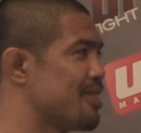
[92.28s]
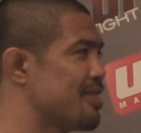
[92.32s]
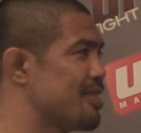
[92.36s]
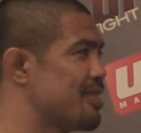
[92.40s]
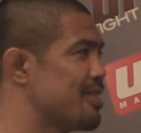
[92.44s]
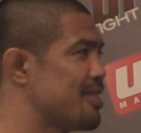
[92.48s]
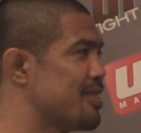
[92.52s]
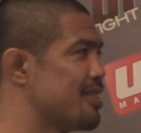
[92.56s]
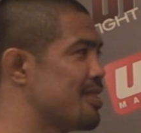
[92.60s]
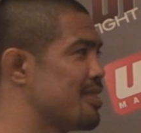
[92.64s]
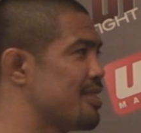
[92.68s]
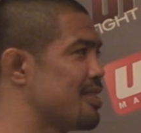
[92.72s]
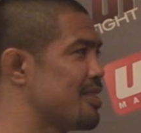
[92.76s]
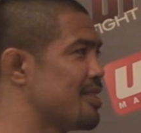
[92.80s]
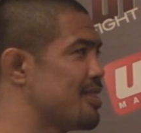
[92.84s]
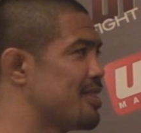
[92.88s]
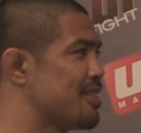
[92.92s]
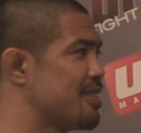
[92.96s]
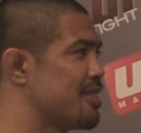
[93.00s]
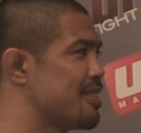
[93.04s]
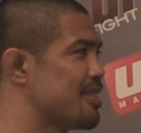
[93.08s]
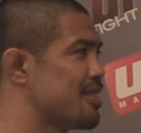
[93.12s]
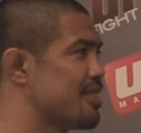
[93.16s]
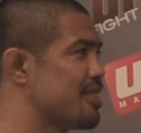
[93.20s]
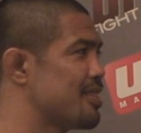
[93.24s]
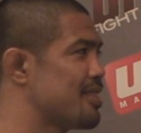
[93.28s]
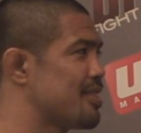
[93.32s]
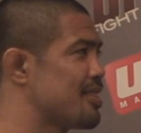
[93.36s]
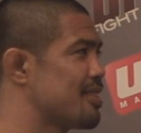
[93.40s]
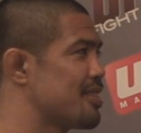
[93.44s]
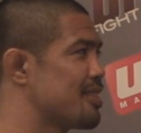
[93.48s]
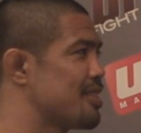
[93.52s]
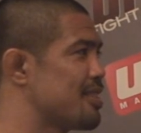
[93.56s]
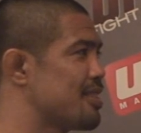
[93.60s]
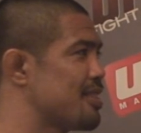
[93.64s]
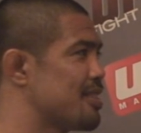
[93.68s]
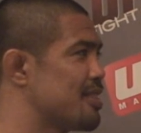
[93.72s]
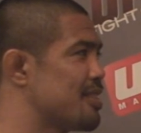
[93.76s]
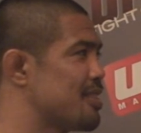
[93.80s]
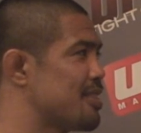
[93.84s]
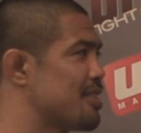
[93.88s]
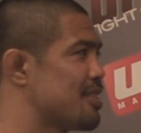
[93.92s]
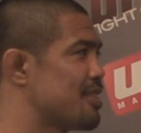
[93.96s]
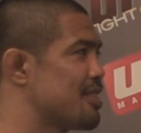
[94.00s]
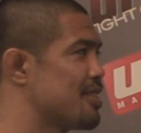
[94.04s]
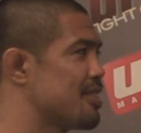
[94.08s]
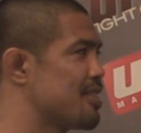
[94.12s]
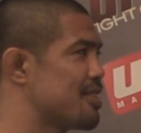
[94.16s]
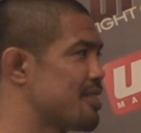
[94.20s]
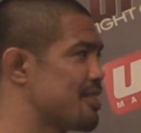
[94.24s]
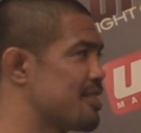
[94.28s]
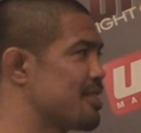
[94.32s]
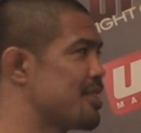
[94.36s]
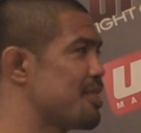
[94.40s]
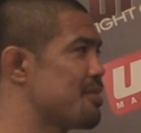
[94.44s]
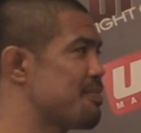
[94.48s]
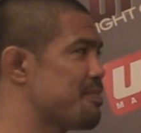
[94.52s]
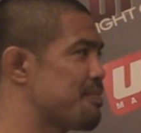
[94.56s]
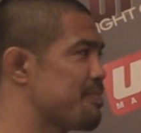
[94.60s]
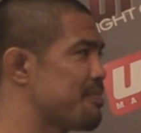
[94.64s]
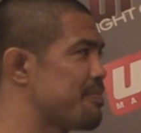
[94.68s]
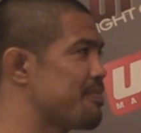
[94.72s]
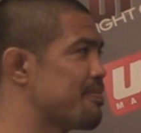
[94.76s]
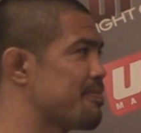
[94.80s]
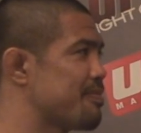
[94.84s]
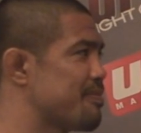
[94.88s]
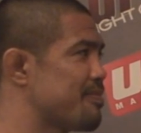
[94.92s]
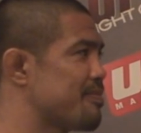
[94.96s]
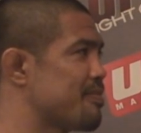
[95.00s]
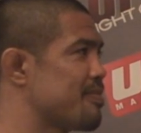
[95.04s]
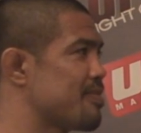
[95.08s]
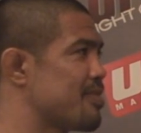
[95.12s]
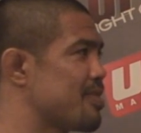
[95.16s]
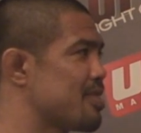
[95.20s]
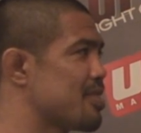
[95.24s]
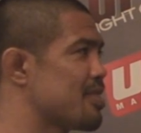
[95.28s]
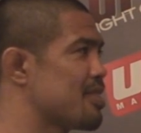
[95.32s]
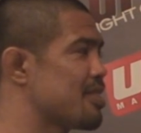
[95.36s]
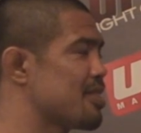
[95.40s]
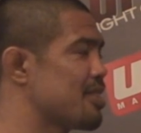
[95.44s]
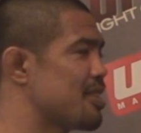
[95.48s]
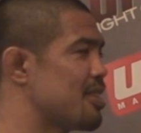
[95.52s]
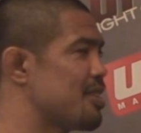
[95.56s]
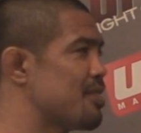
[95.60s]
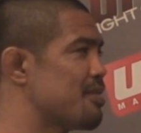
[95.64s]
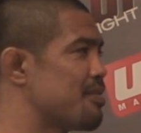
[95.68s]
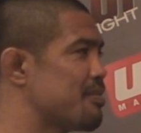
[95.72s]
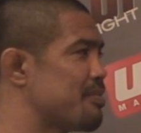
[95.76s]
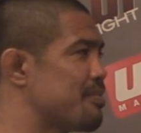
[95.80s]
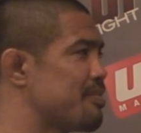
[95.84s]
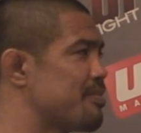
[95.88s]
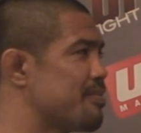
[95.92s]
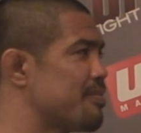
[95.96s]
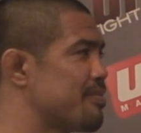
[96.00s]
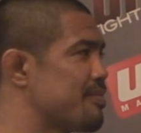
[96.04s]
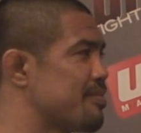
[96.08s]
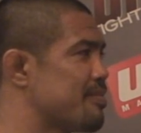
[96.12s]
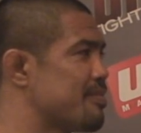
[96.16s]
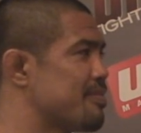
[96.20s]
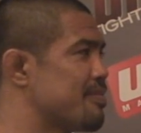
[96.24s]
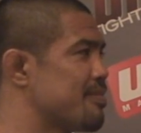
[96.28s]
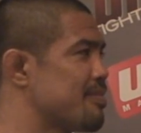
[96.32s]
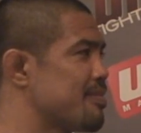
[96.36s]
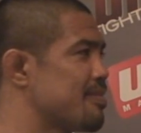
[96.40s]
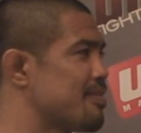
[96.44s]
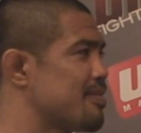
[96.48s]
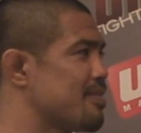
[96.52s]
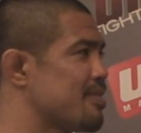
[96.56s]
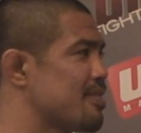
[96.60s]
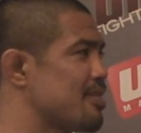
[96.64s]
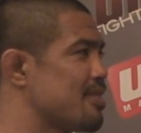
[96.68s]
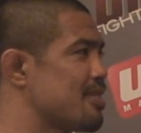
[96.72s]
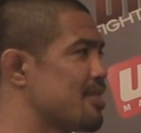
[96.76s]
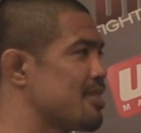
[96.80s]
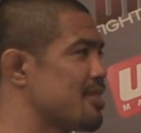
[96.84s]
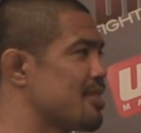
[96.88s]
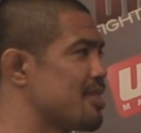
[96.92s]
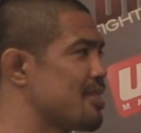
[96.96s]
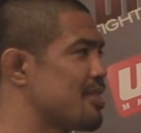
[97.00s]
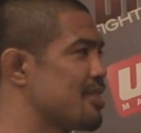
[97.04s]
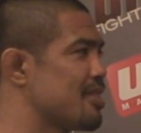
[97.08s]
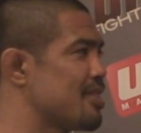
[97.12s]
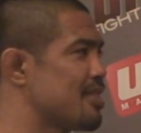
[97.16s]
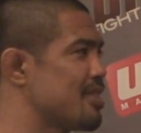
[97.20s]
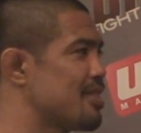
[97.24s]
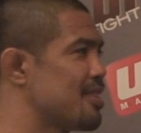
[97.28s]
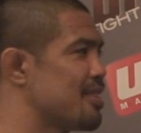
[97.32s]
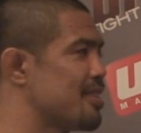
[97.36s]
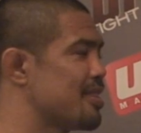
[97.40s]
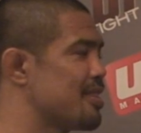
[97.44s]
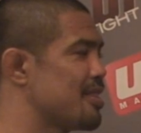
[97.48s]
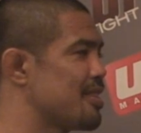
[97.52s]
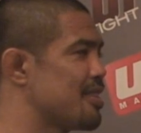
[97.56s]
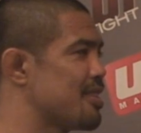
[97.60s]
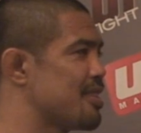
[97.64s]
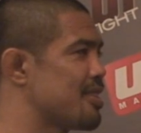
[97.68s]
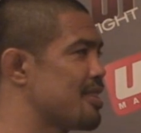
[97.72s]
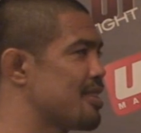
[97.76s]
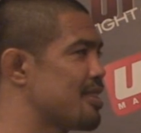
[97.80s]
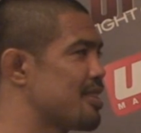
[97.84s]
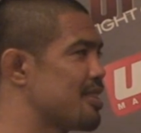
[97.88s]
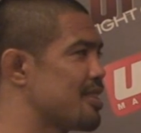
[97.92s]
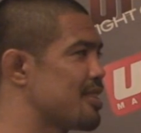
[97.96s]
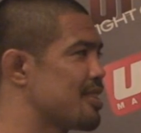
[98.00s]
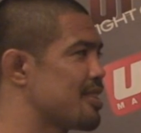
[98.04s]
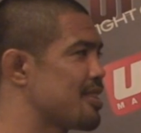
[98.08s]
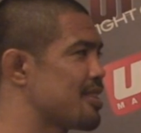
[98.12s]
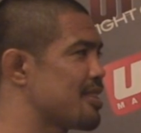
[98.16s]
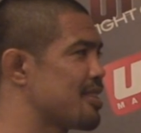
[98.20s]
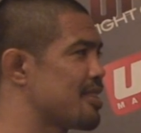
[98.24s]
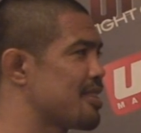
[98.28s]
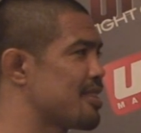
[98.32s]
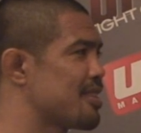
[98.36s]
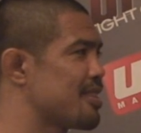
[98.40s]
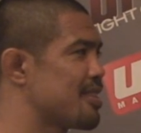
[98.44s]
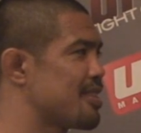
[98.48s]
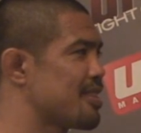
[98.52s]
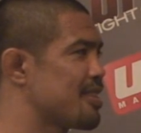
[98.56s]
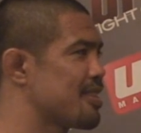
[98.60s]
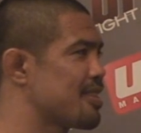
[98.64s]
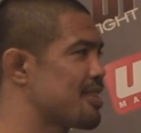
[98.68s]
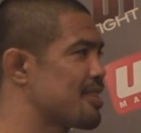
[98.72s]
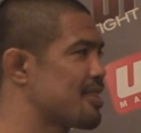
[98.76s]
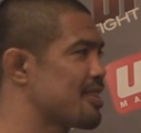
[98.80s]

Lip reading: No words are spoken by the person on screen.